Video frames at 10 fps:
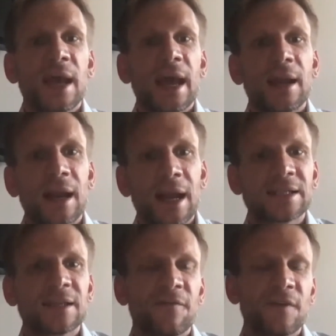and
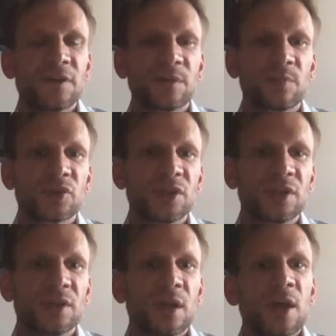less efficient
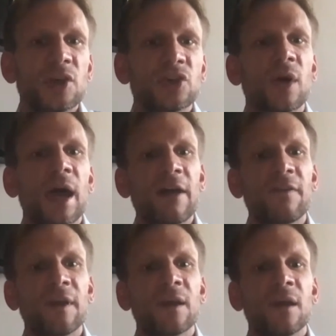procedure. So
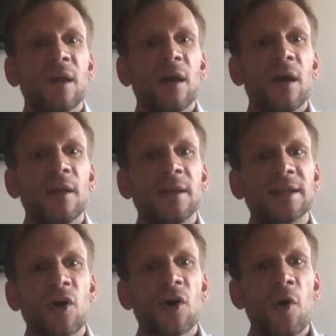having
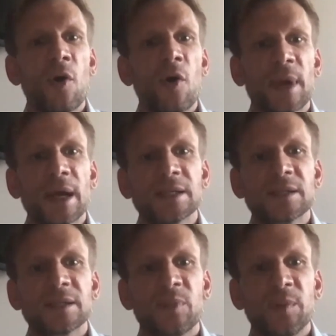this
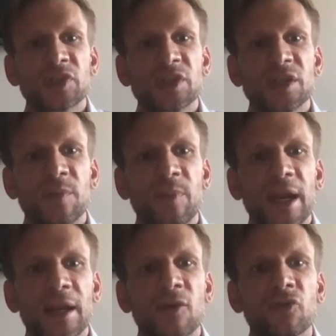optimized pre-procedural
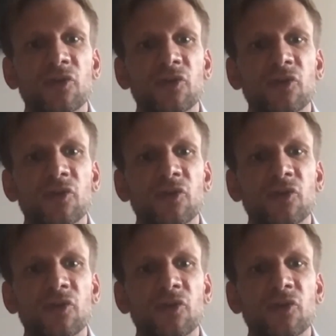planning, not